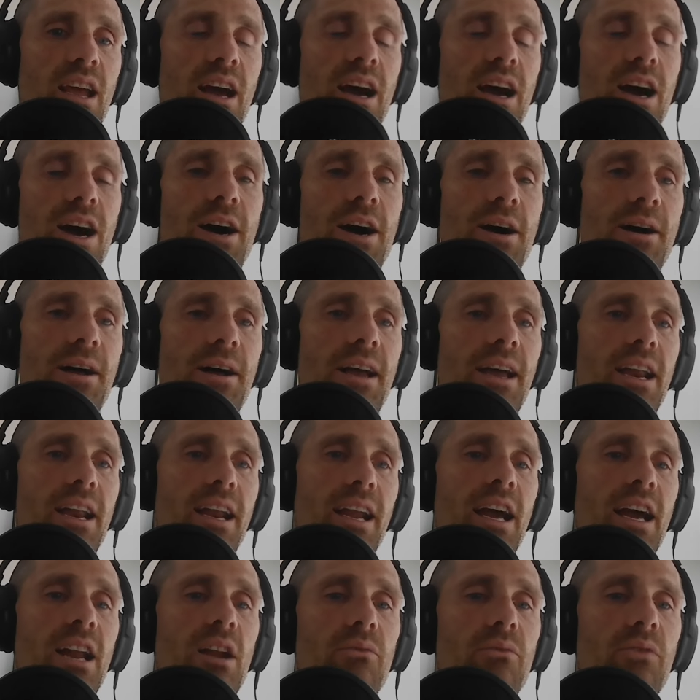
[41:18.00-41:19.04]
Uh, and
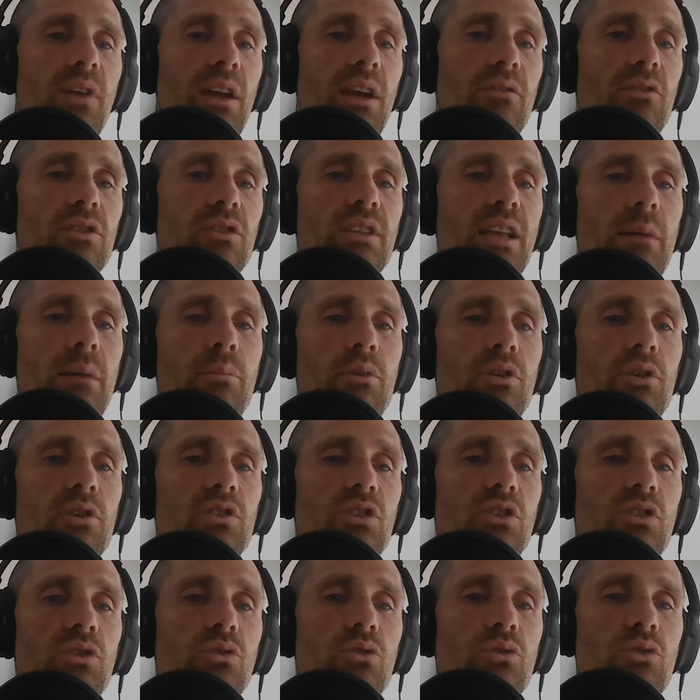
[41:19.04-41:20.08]
it kind of favors that
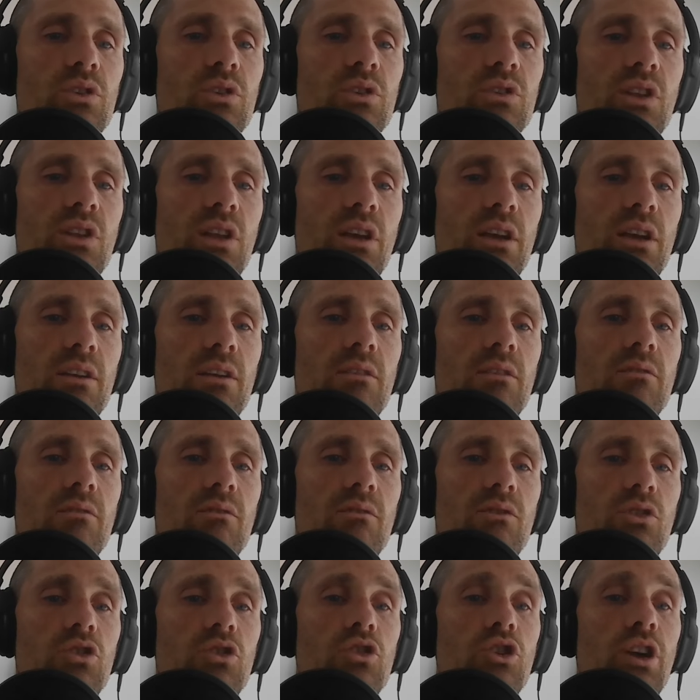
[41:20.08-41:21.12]
person who is like
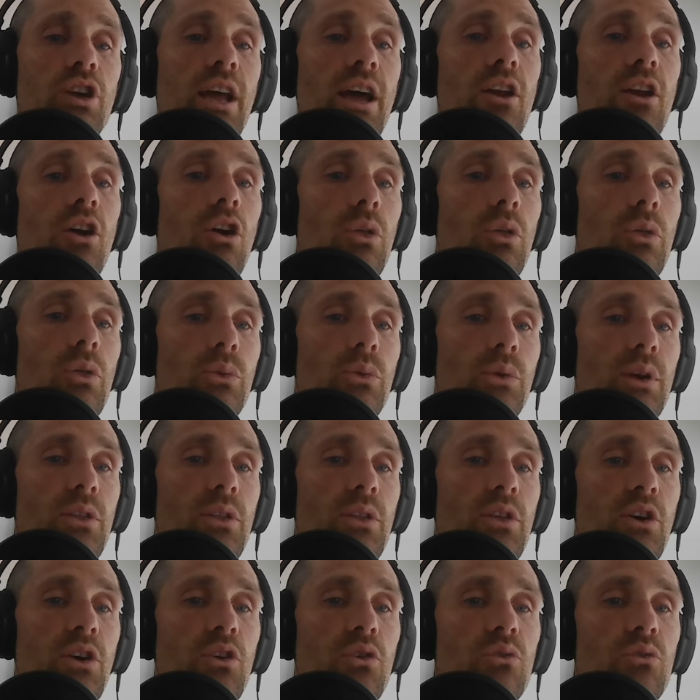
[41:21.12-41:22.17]
good at all three
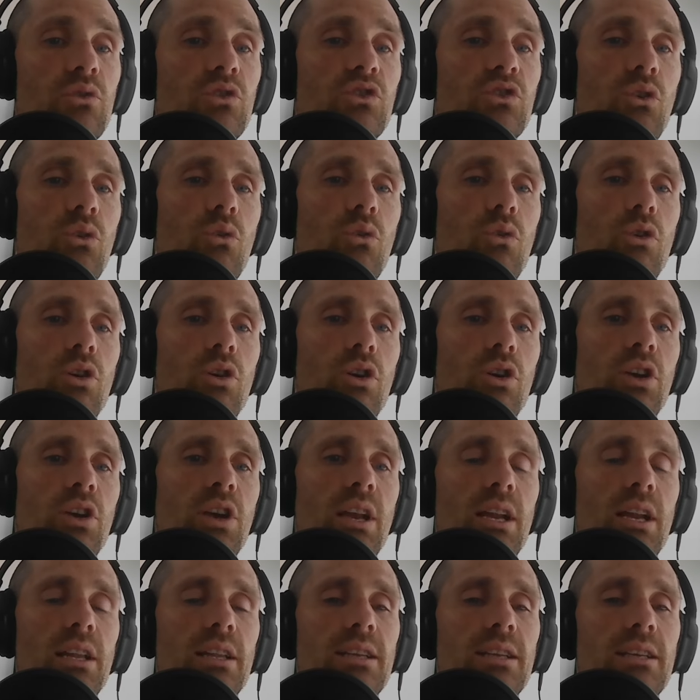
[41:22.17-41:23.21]
of those or
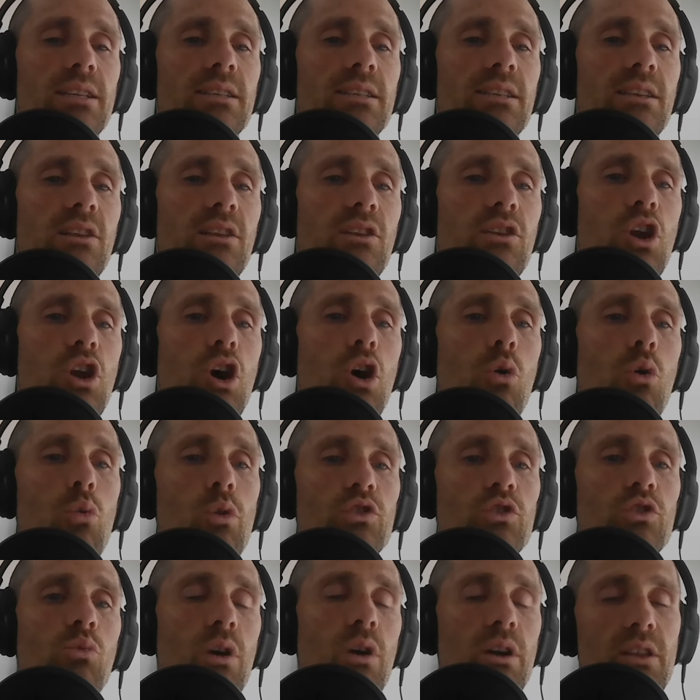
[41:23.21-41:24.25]
can at least know
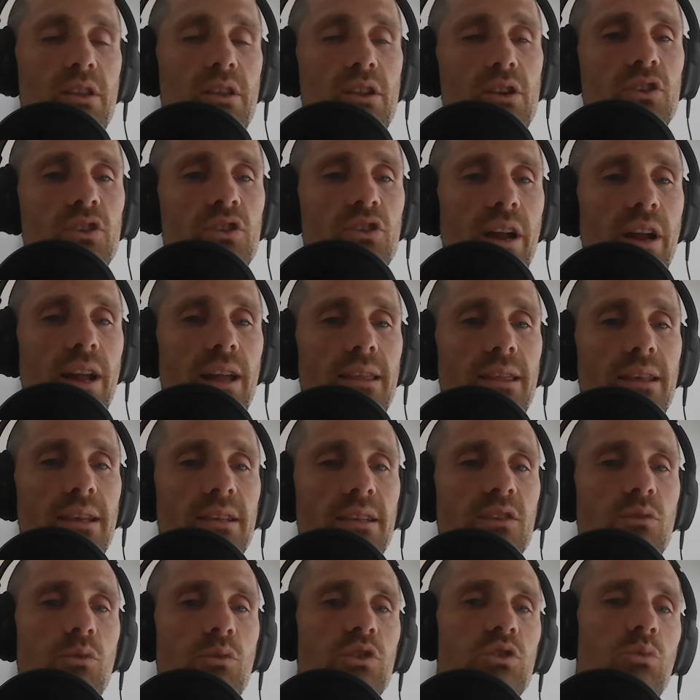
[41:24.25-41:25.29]
which one their strength
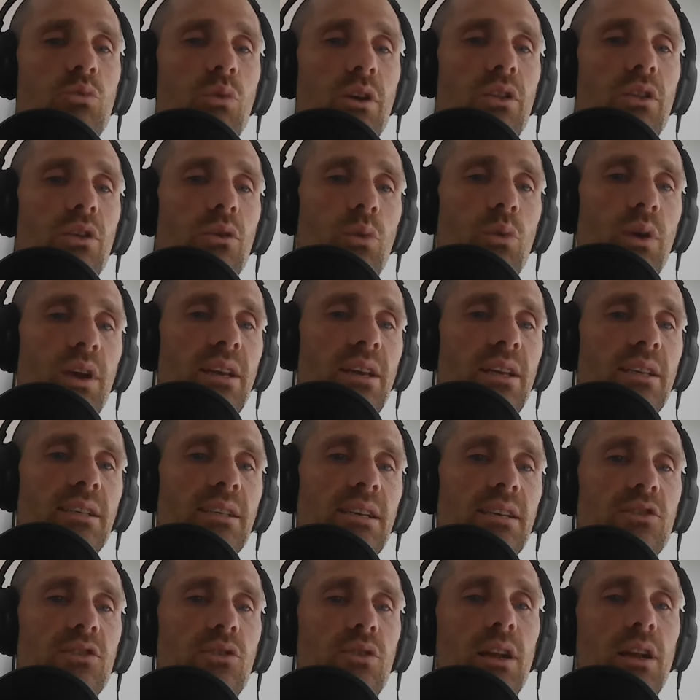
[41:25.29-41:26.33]
is and which one of their
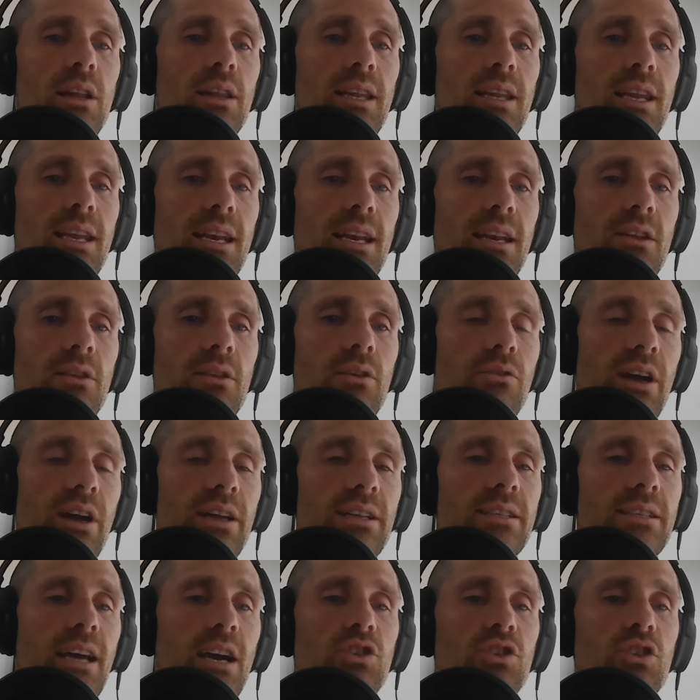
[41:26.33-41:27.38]
weaknesses so they lean into the
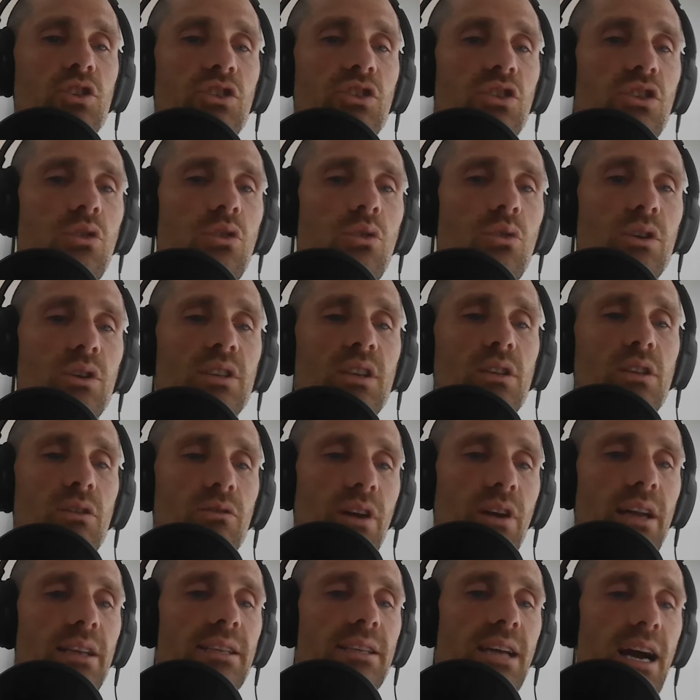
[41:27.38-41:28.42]
right sections of the course at the
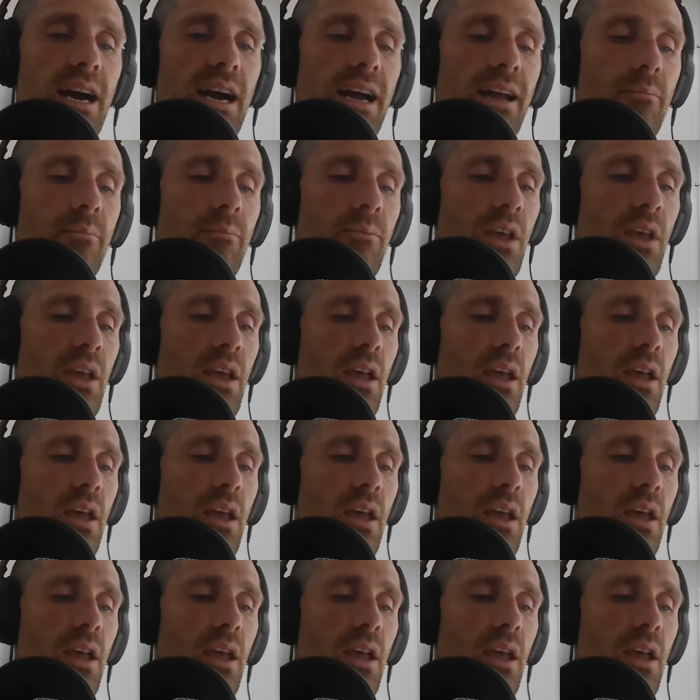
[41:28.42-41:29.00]
right time